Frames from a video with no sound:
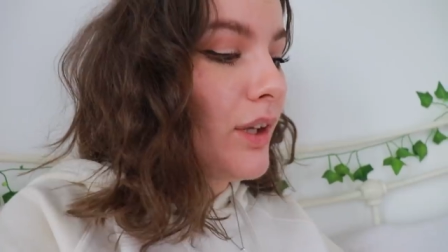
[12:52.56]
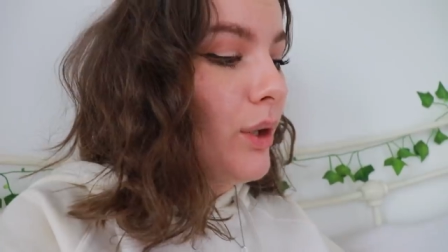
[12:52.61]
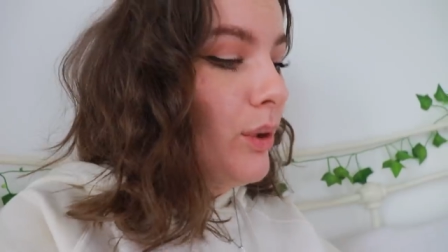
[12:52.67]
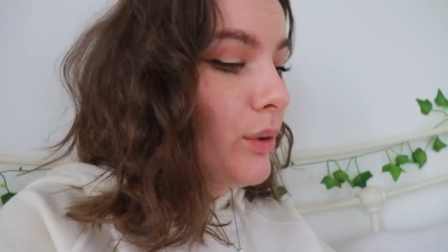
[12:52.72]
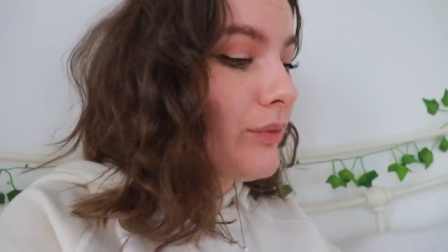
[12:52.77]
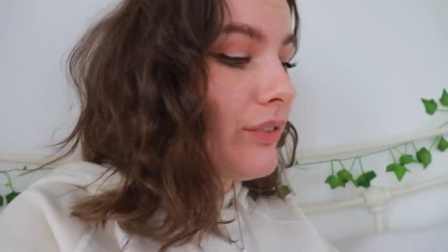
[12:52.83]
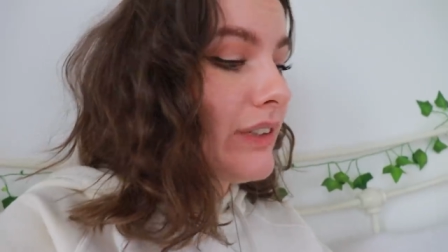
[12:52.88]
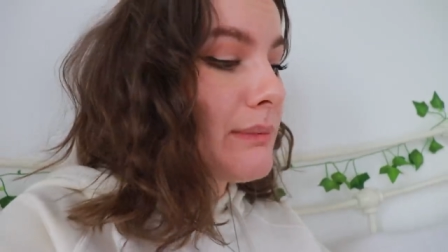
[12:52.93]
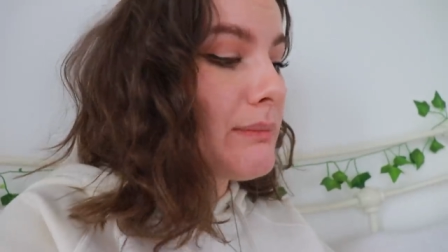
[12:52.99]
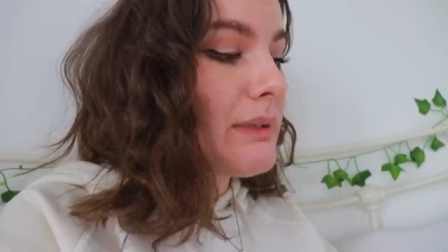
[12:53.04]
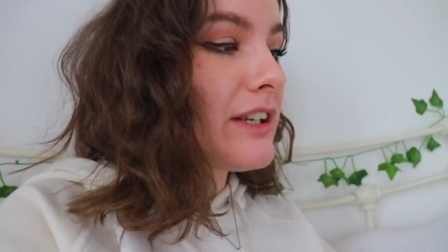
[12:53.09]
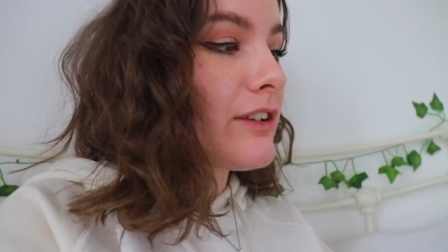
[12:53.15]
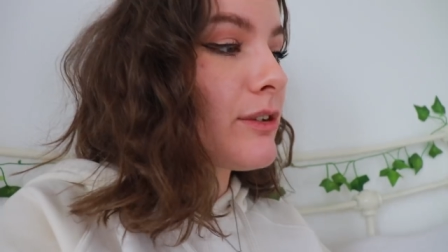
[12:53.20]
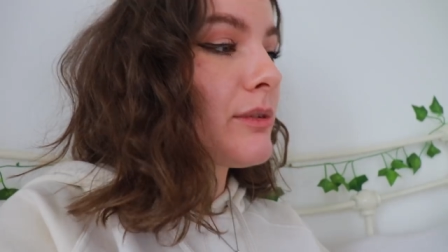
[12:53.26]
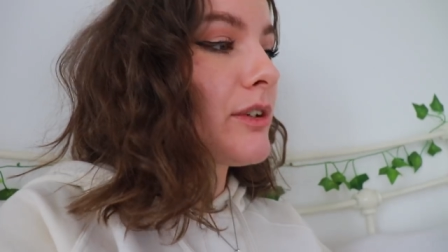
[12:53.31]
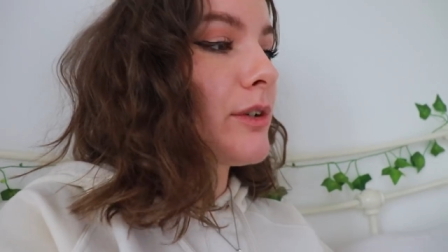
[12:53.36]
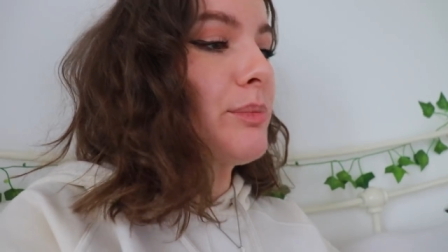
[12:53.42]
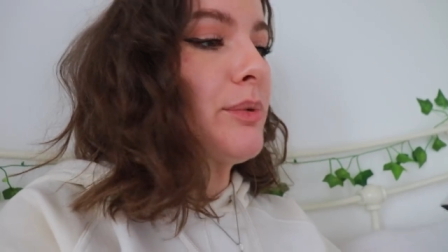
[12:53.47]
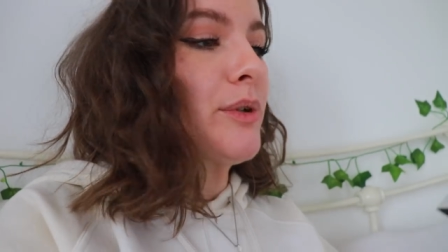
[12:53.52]
hopefully make
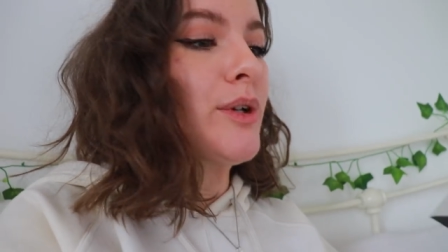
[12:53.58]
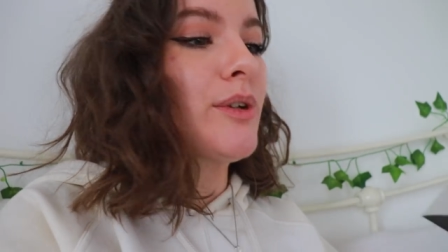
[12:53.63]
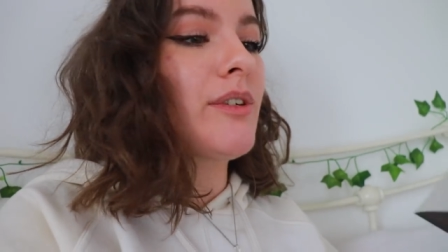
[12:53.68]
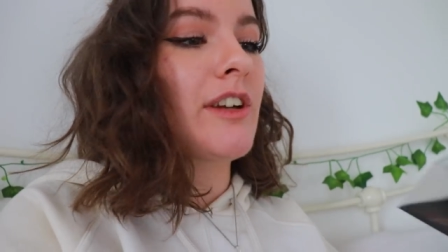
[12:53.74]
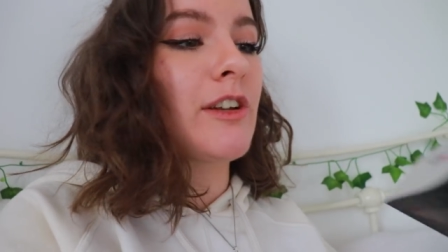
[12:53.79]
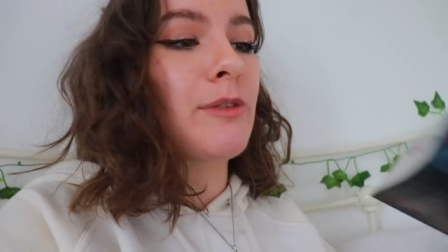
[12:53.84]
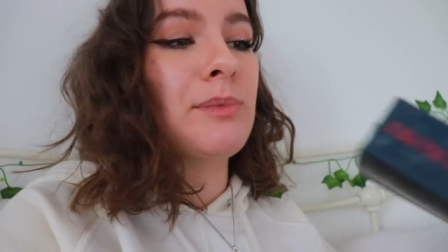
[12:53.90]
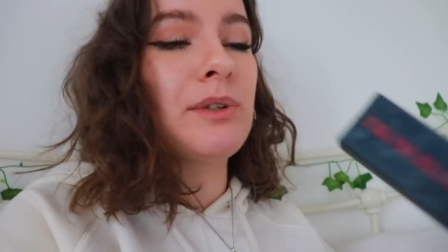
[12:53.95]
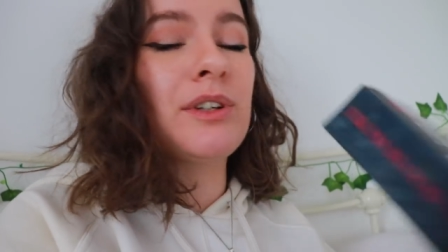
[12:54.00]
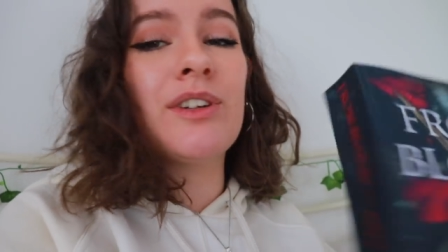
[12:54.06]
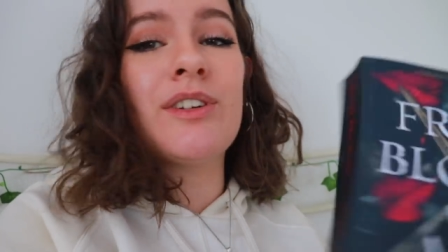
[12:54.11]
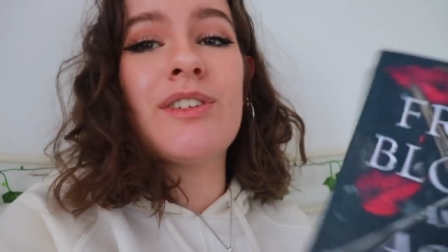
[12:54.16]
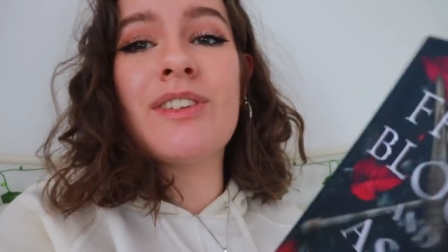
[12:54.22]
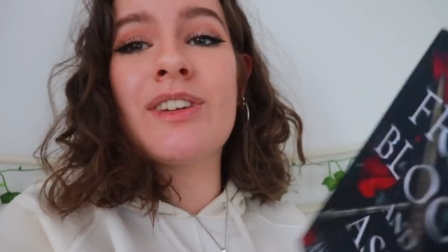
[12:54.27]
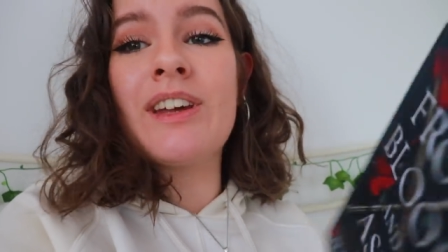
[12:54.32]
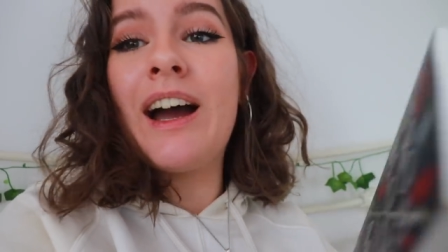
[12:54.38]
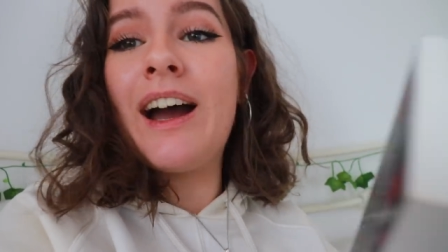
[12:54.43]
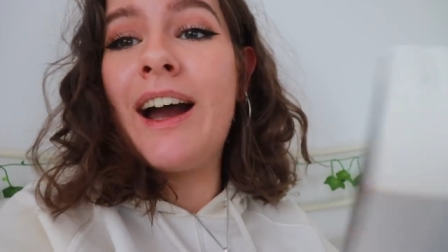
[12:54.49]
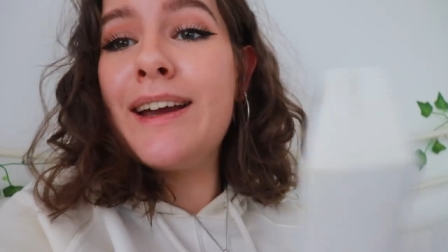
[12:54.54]
some good progress
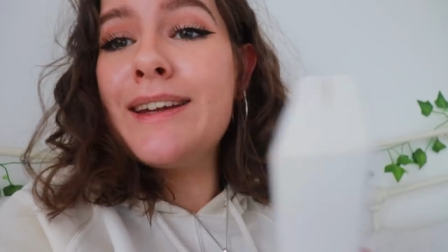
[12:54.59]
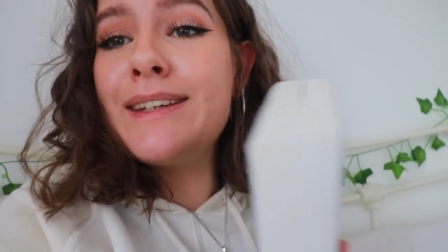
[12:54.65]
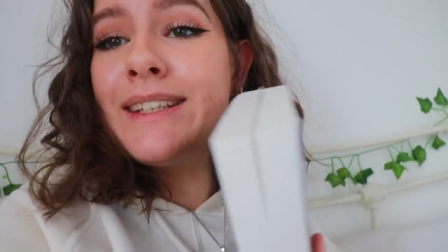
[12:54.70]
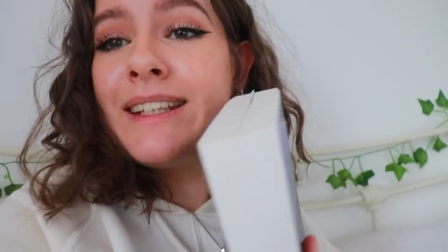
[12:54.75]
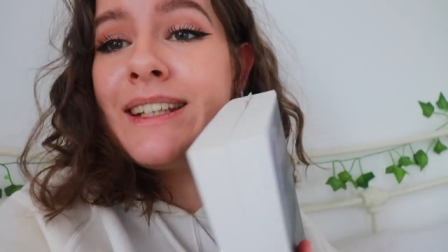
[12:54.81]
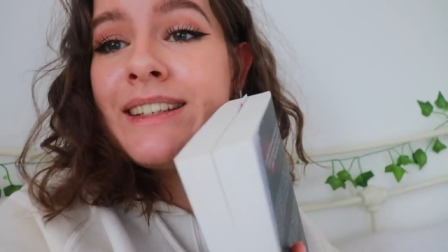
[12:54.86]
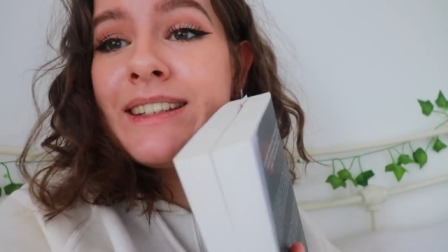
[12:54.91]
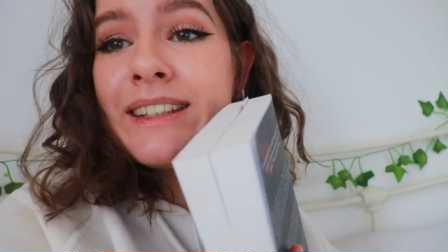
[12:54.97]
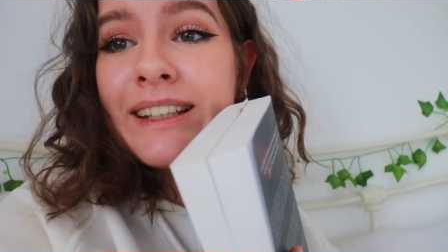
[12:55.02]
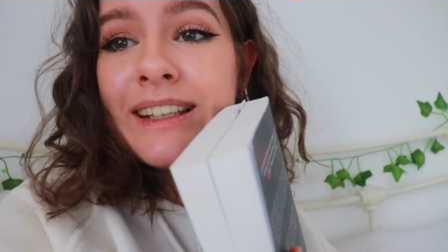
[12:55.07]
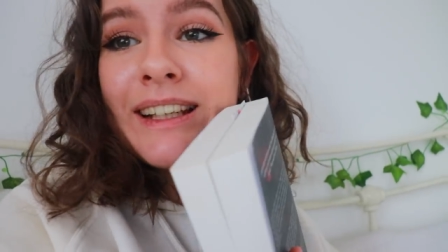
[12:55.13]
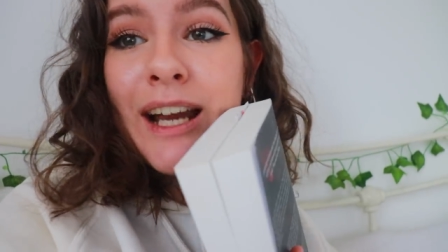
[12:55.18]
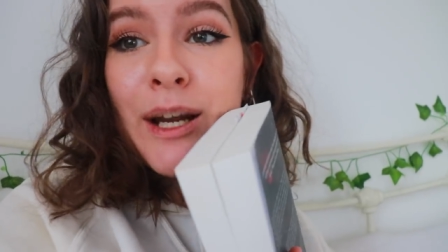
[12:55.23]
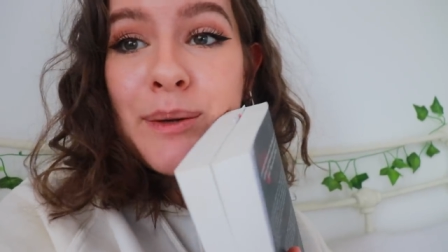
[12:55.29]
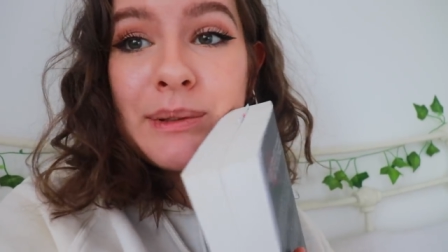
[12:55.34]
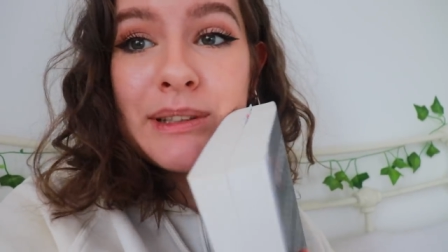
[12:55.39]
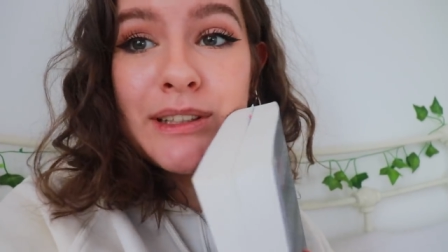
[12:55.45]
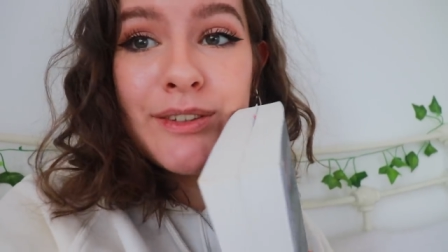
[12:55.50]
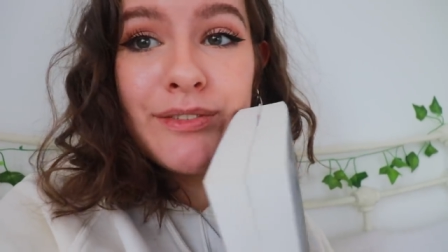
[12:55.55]
because ideally I
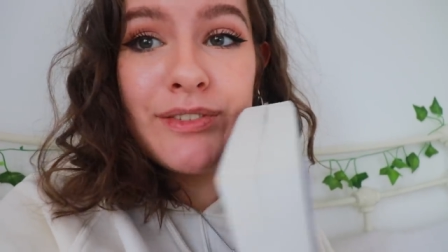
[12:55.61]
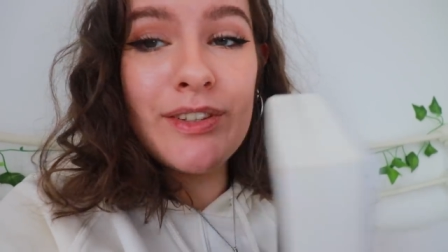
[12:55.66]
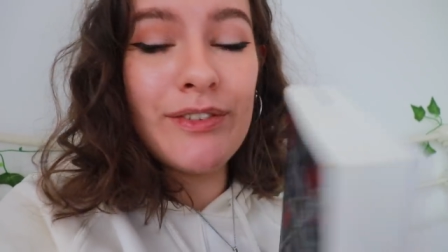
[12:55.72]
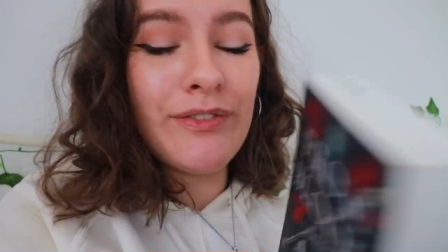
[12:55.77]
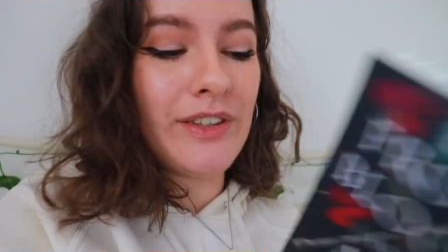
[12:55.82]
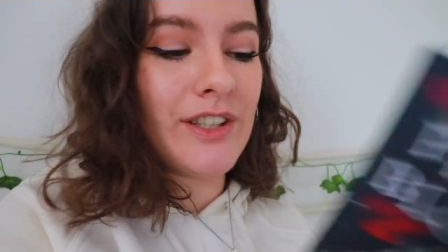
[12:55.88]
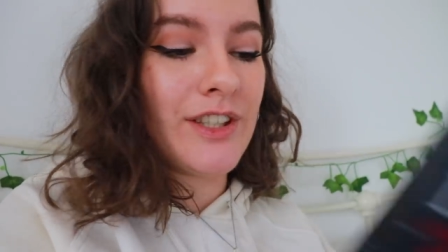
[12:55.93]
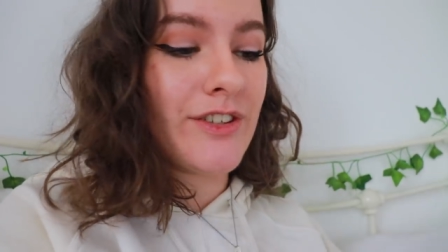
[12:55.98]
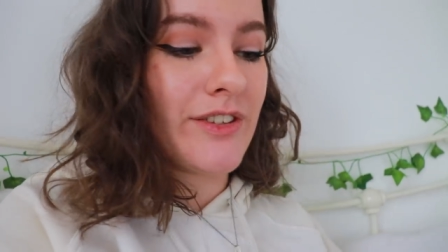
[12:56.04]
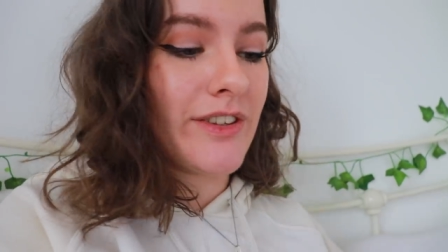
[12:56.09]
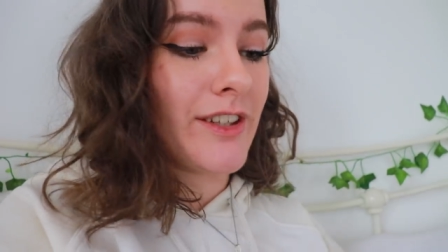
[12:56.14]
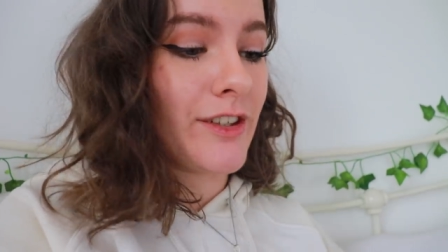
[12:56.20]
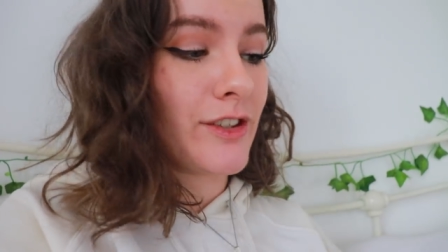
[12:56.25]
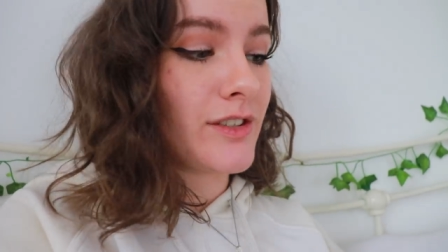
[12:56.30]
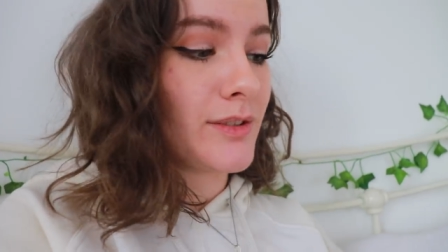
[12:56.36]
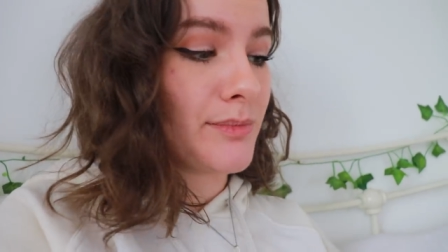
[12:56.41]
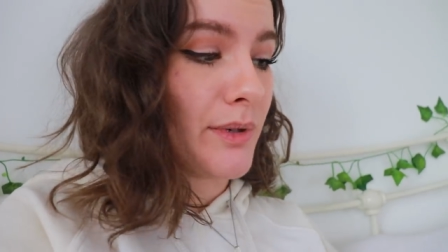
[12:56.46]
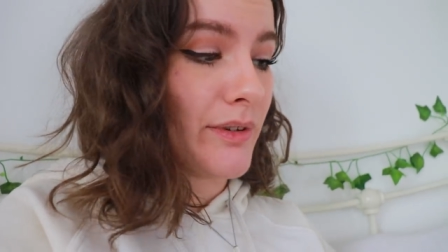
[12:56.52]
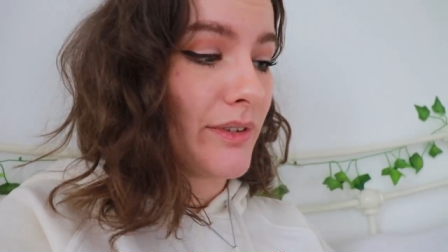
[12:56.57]
would love to finish this
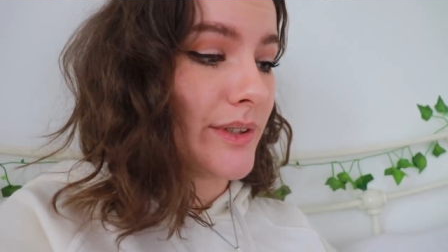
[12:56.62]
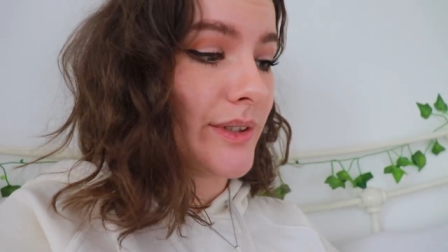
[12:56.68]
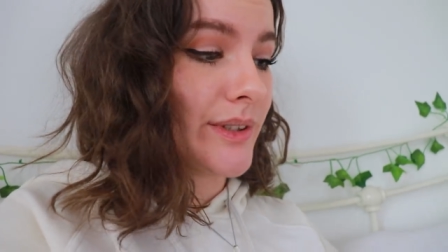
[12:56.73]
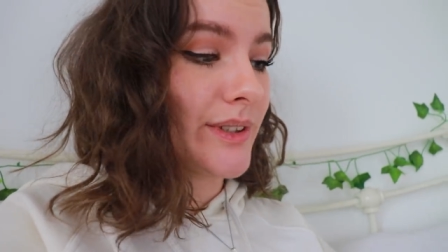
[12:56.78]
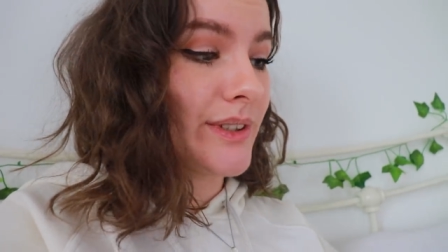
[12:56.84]
tomorrow.